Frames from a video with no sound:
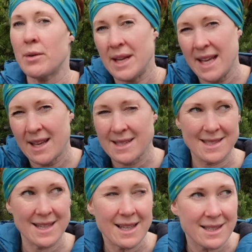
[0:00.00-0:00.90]
only
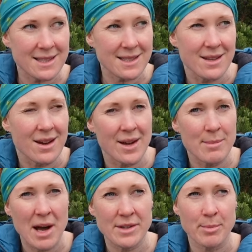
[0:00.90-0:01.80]
6 to 9
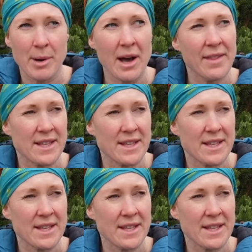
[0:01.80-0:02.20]
miles apart.